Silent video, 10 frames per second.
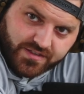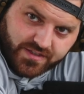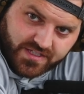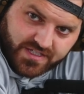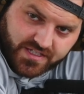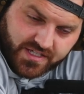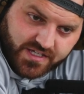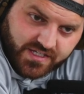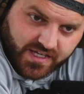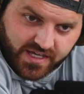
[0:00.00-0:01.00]
the
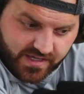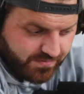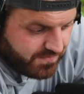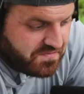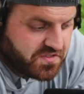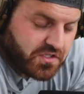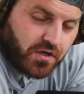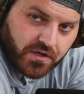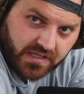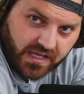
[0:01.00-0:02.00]

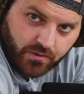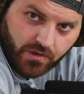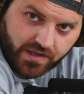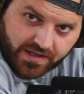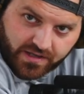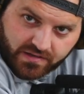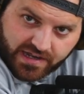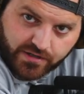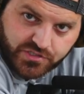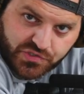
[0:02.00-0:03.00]
50-yard KYL
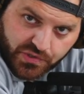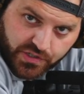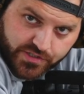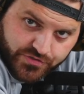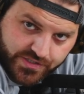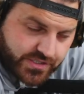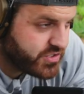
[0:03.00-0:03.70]
out to 100.